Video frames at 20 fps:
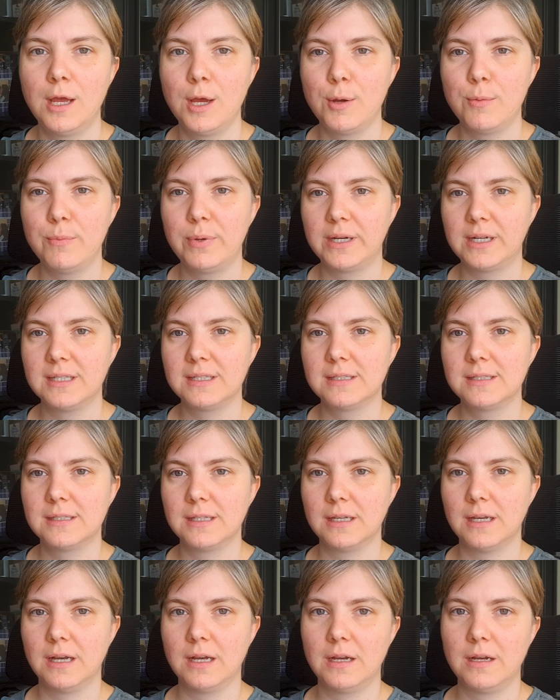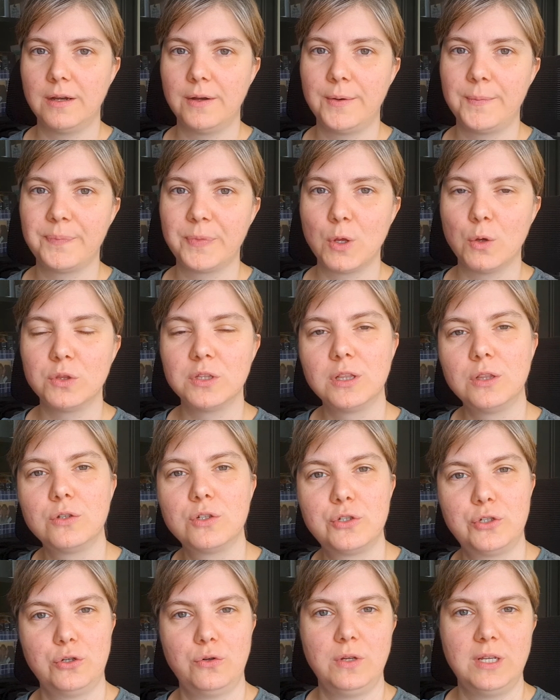but it's on the
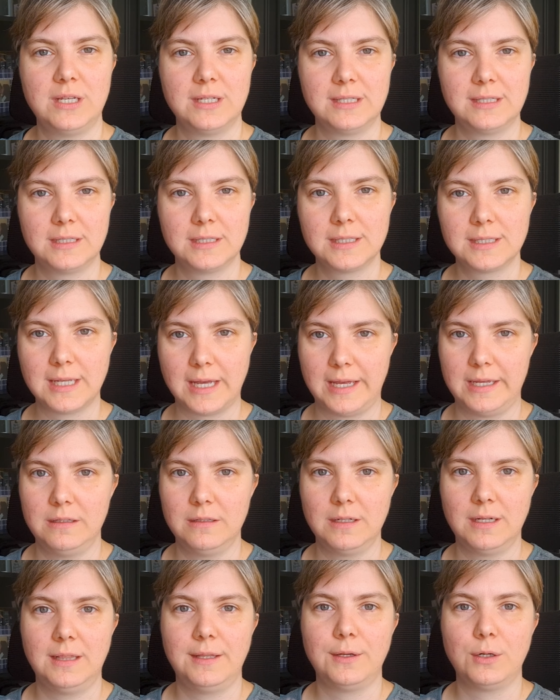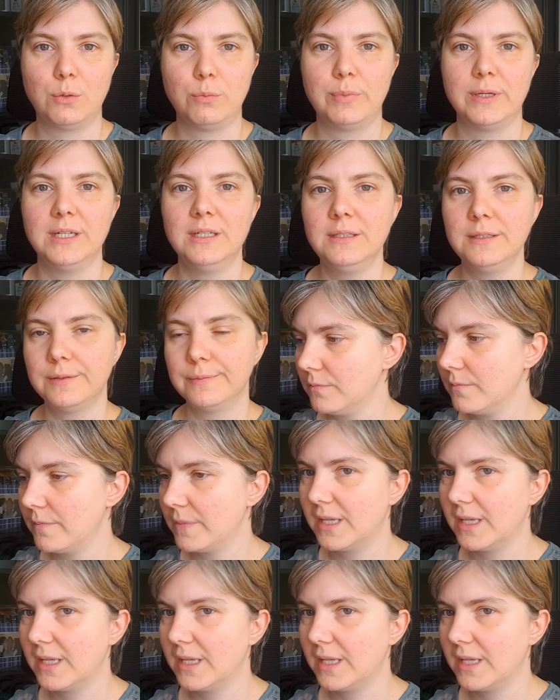luxurious side a little bit.